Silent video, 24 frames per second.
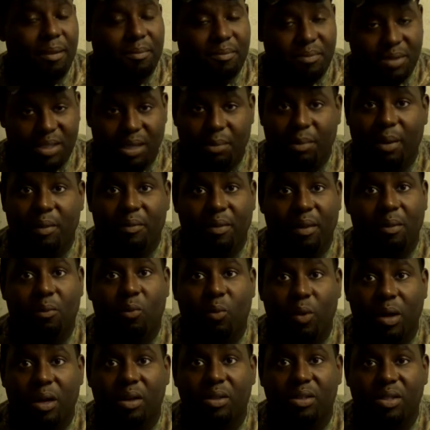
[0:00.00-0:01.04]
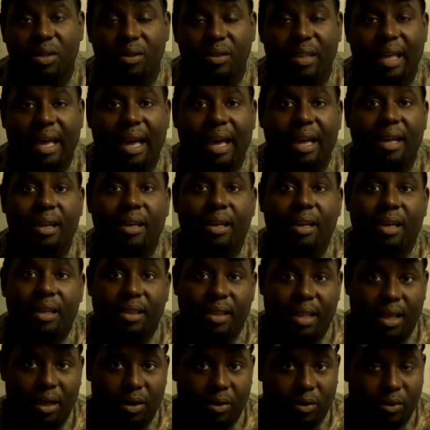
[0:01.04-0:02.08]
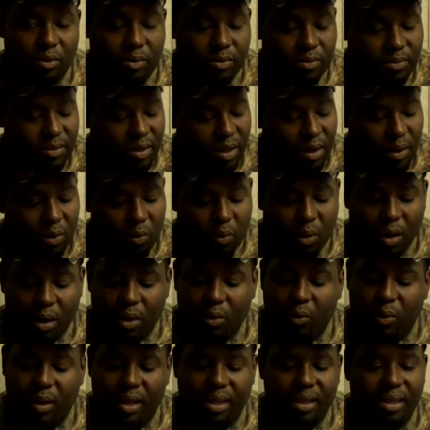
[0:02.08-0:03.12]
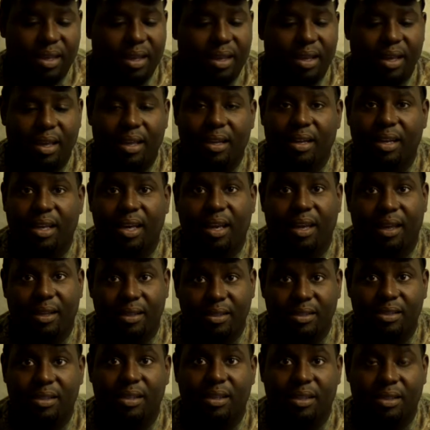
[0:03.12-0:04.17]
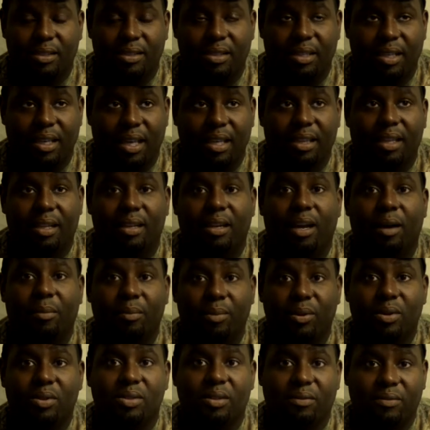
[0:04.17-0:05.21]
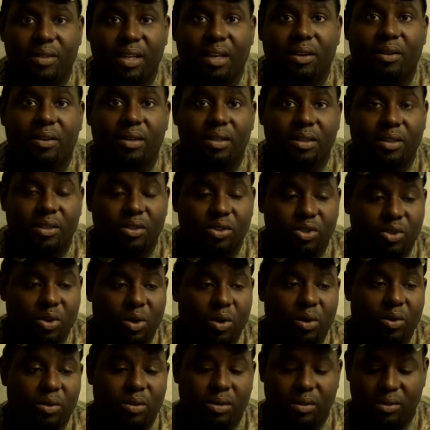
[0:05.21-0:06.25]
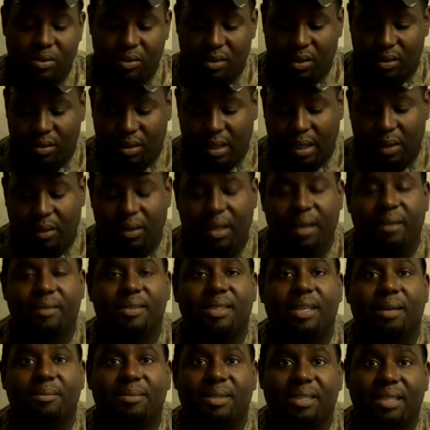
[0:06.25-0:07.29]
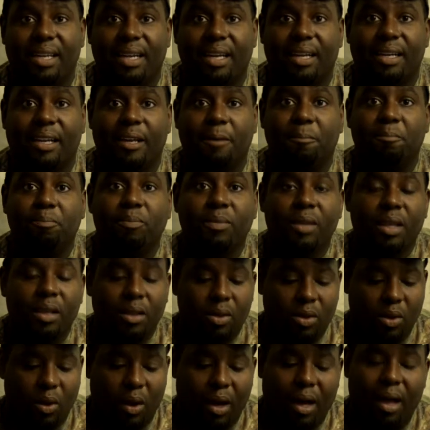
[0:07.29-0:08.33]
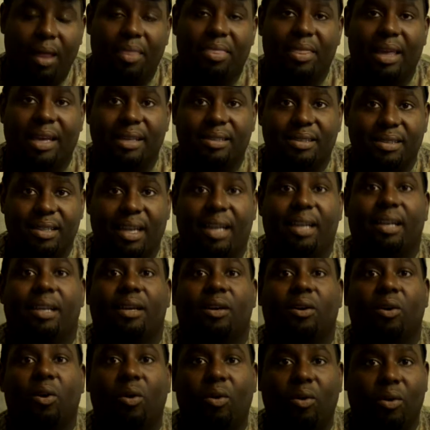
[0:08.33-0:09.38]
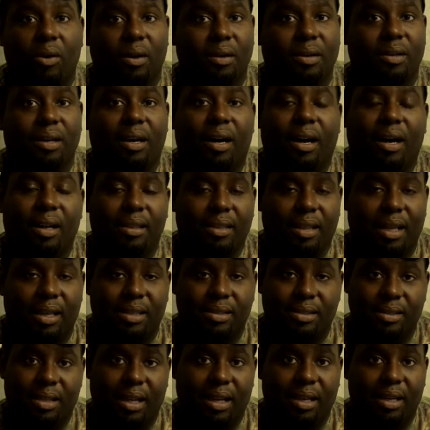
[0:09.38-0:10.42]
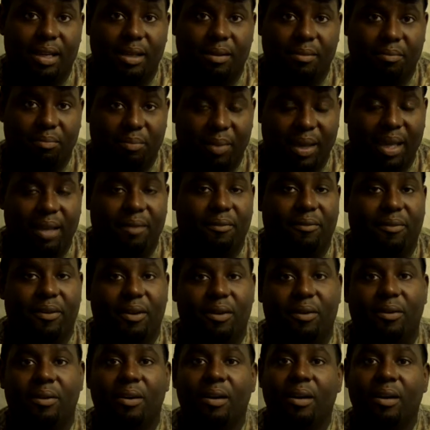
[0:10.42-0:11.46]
Some of them will do that. They'll work with you and to get the numbers of deer under control, so that they'll leave some standing. You hunt that standing corn, hunt that standing bean field.